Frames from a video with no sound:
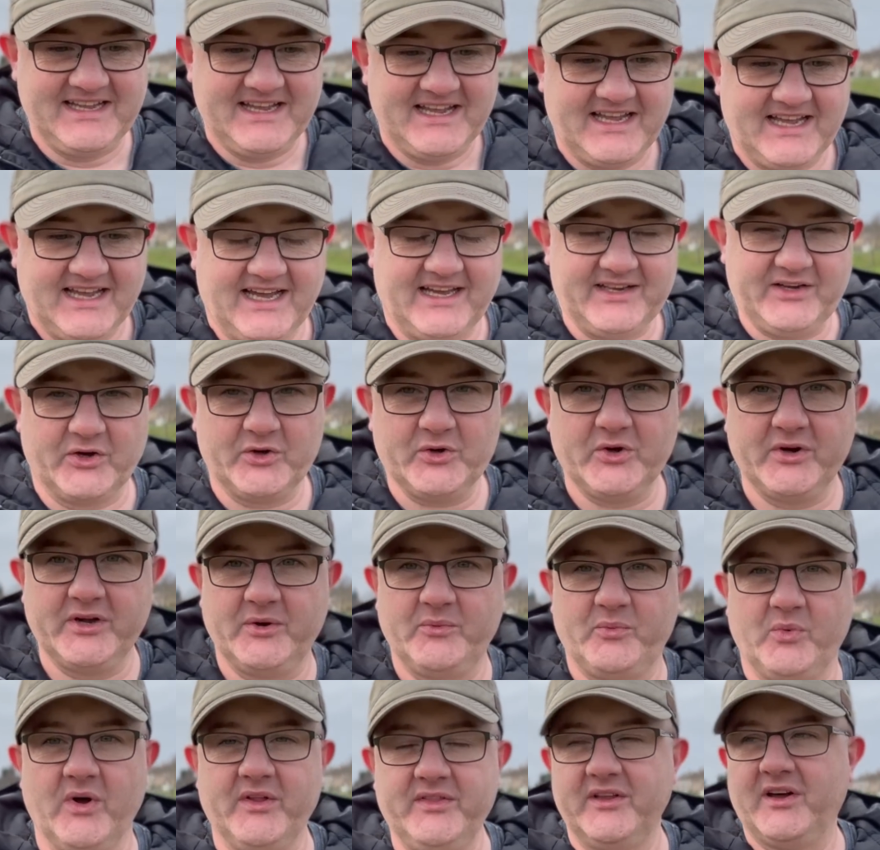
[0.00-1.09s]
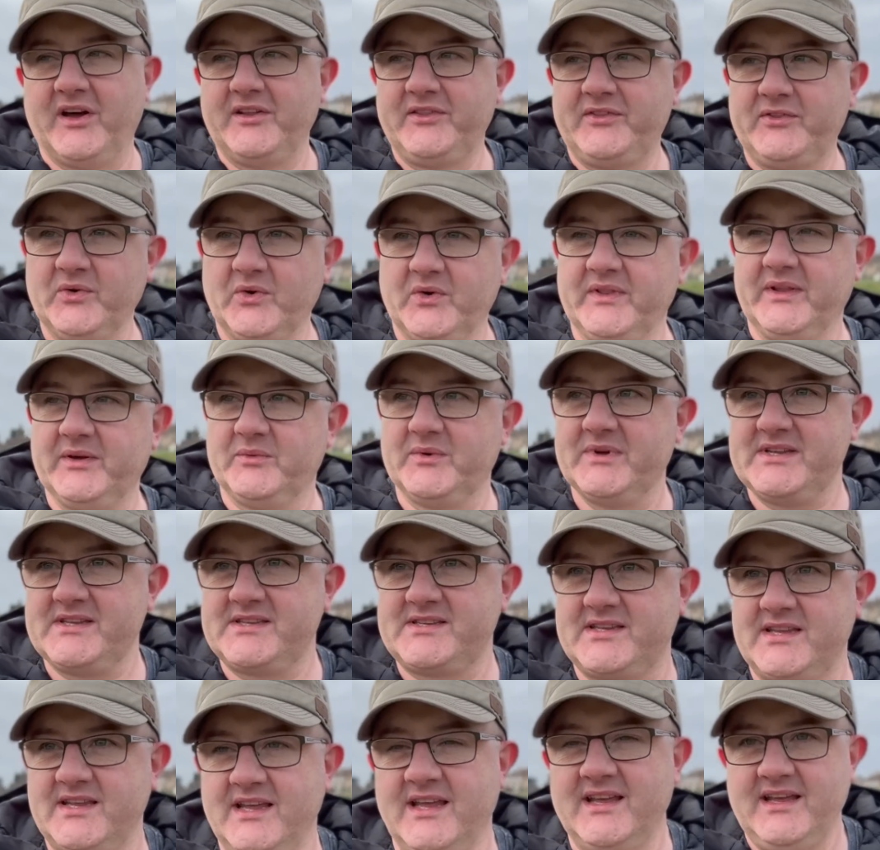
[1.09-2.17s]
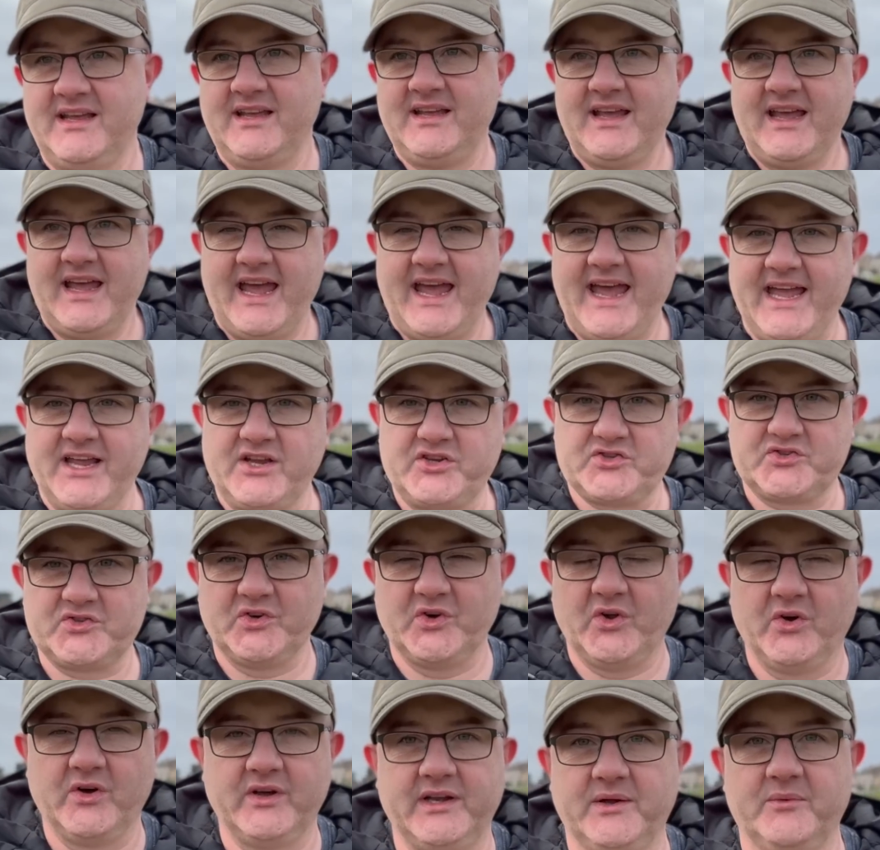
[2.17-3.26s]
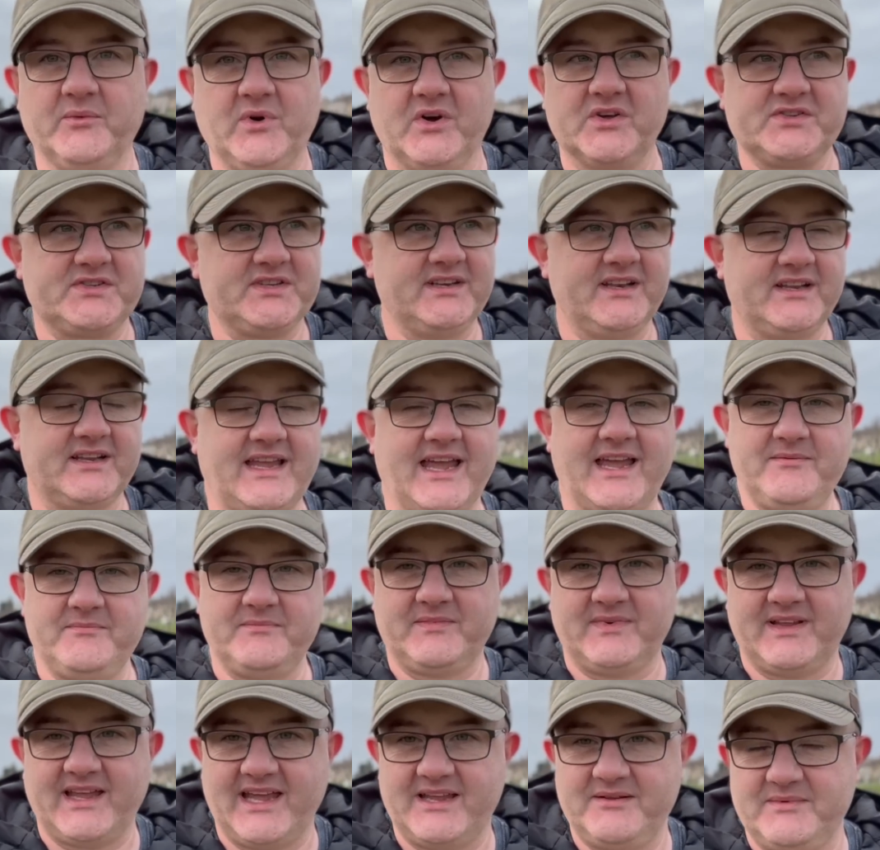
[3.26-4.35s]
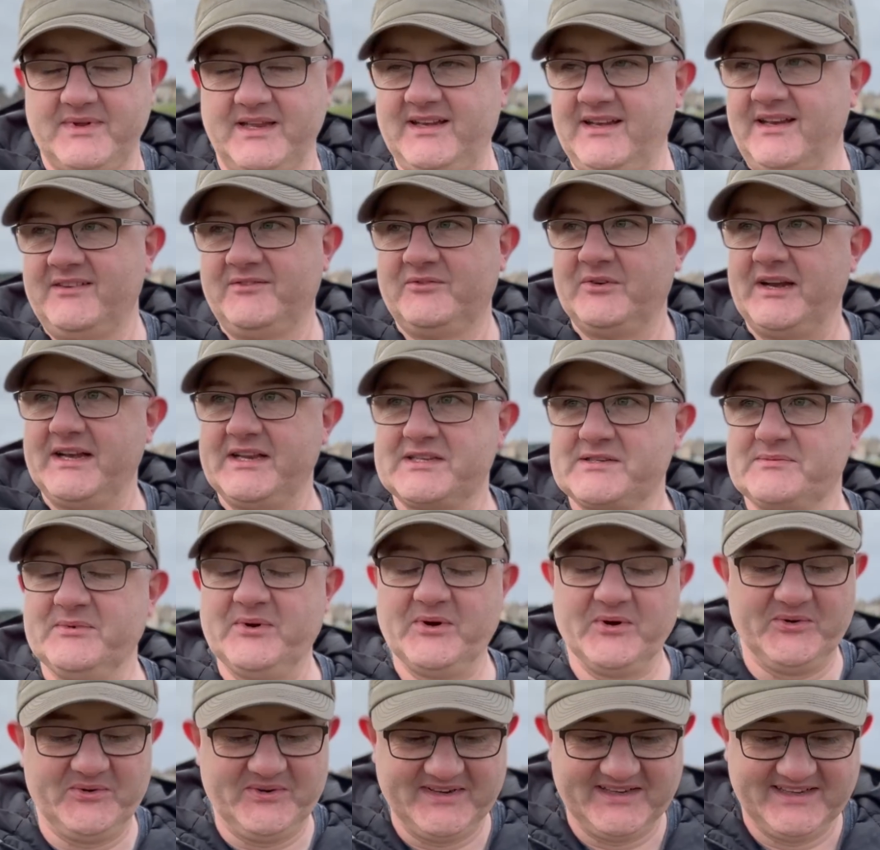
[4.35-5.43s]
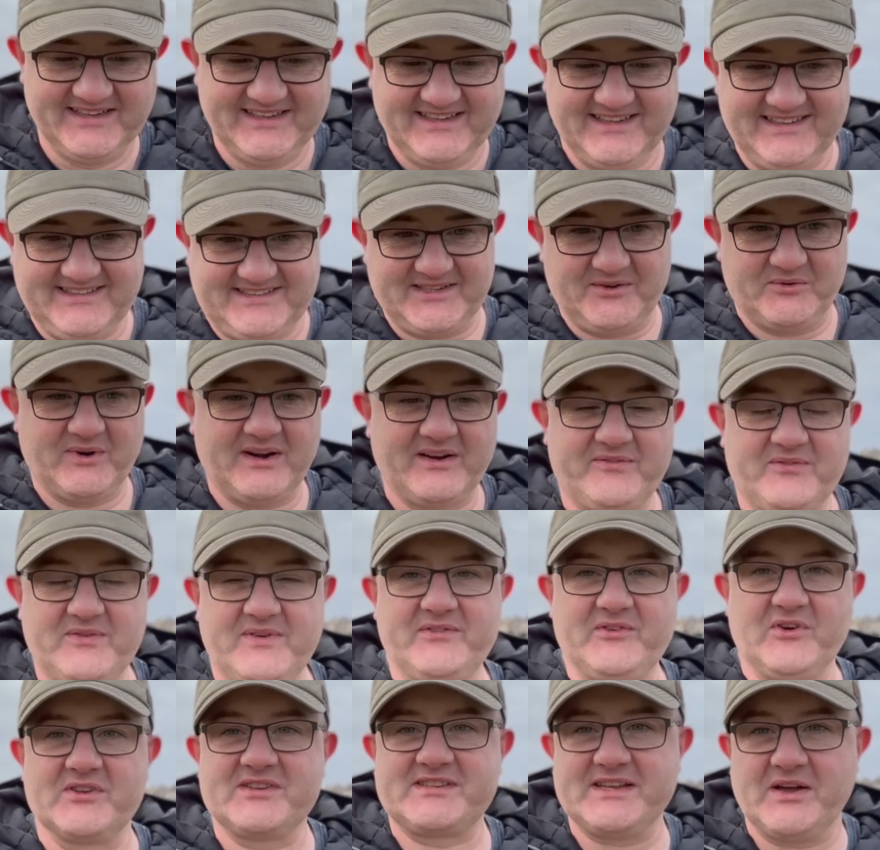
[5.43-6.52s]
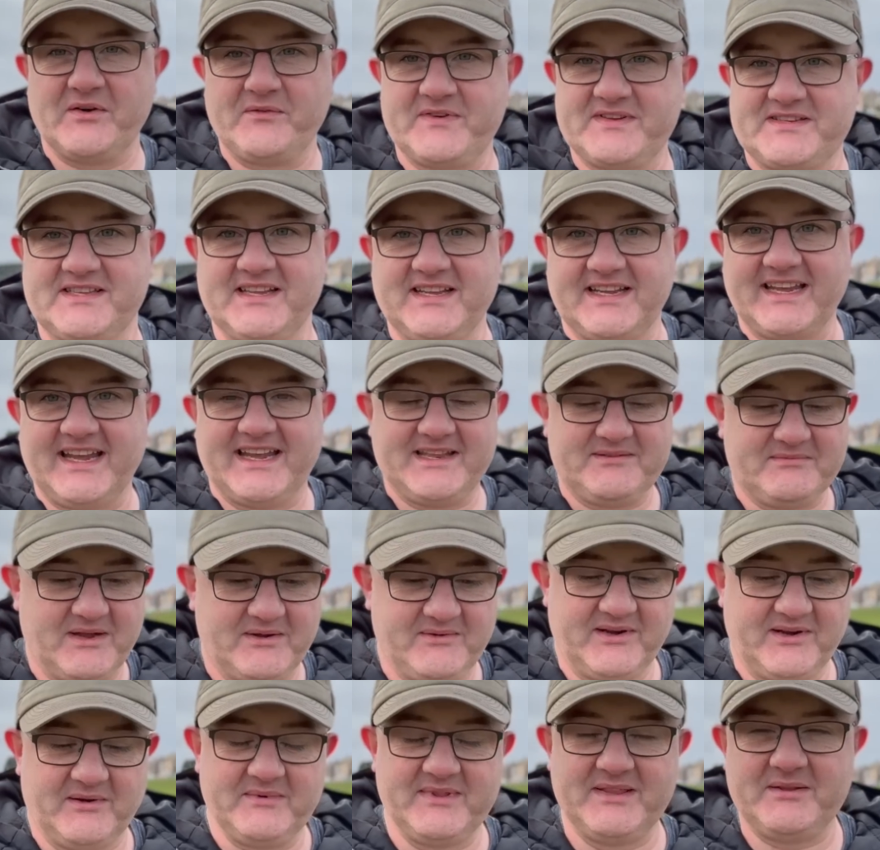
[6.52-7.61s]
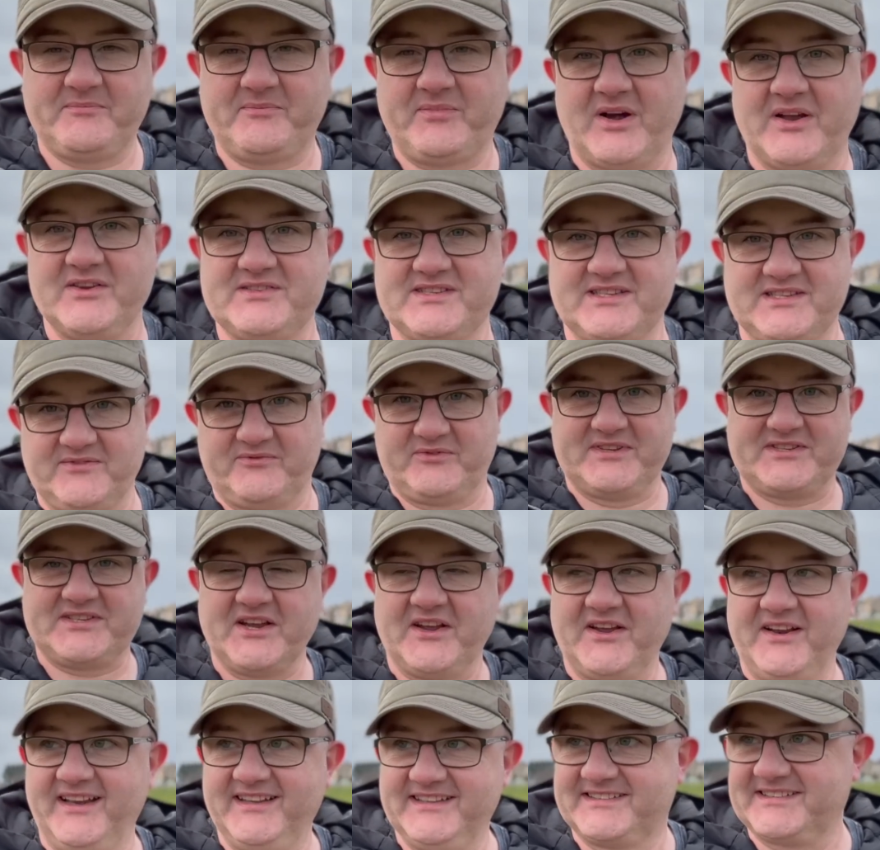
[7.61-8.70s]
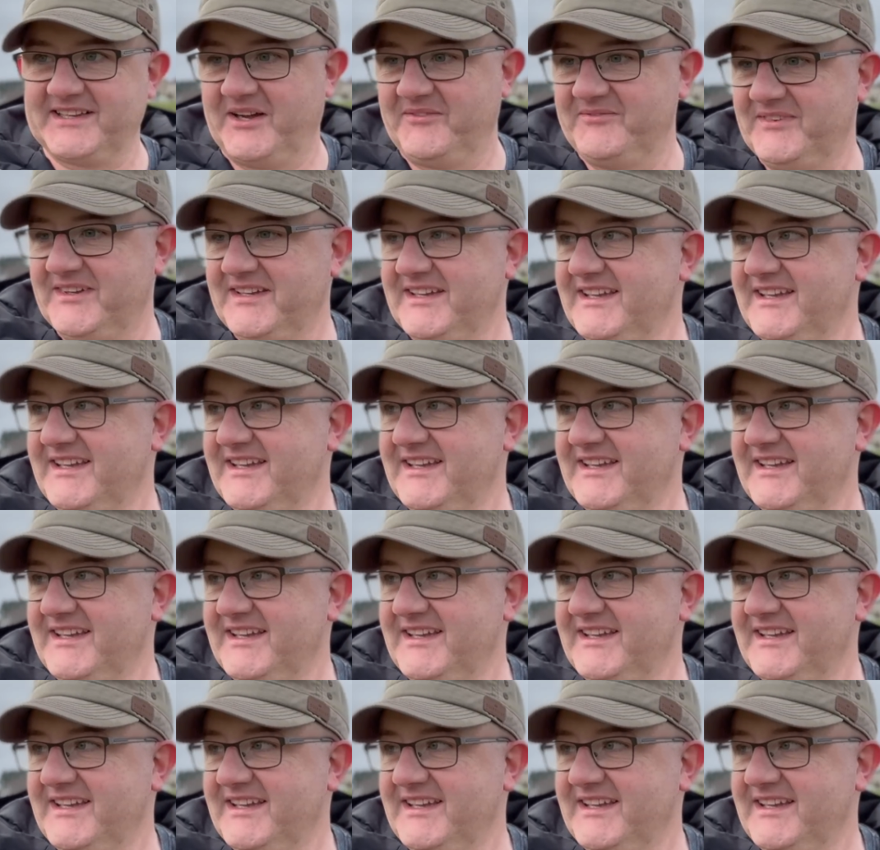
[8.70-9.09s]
And I ordered one that I thought that was extra long and it was and it came in really small, so we've got a selfie stick gate at the moment. I'm in the process of returning some,